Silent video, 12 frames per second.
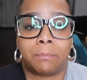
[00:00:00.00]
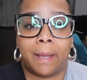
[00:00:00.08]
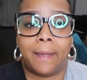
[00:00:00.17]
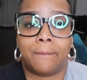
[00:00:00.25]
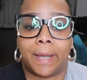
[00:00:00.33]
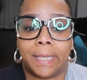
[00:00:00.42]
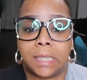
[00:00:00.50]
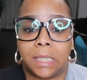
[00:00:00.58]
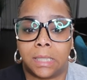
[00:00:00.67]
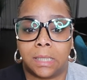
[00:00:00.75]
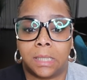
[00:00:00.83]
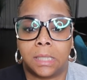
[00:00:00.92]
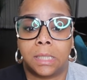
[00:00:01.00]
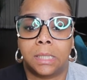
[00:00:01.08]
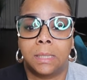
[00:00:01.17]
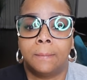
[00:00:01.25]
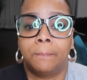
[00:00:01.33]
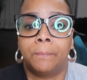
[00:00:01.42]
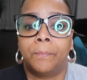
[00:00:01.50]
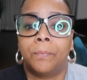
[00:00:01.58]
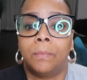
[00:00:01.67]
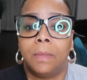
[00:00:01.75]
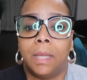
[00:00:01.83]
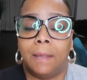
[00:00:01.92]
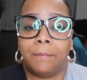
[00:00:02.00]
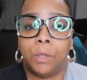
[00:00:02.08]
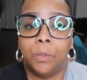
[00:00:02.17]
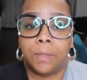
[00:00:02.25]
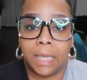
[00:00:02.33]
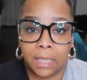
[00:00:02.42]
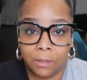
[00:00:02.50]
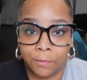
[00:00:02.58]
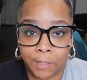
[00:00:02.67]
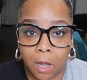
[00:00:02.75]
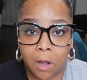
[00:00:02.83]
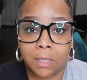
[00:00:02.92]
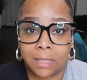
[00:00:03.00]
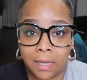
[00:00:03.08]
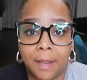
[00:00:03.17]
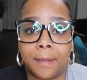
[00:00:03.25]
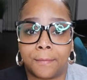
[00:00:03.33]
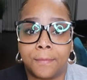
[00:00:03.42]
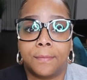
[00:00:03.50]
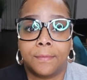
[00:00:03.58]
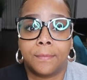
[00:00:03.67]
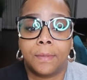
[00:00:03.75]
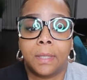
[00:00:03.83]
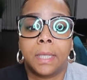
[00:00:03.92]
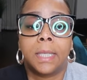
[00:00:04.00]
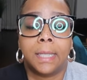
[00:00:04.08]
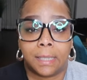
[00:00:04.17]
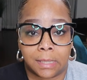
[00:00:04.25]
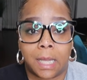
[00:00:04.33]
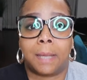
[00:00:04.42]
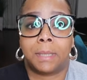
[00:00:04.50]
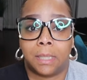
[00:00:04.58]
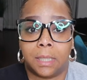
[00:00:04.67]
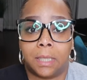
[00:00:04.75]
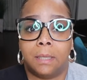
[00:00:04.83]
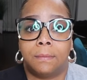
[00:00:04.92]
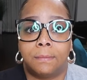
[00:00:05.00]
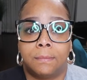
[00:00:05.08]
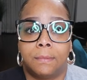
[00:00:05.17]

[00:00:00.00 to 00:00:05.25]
My advice is if you think you've talked enough, it's time to leave.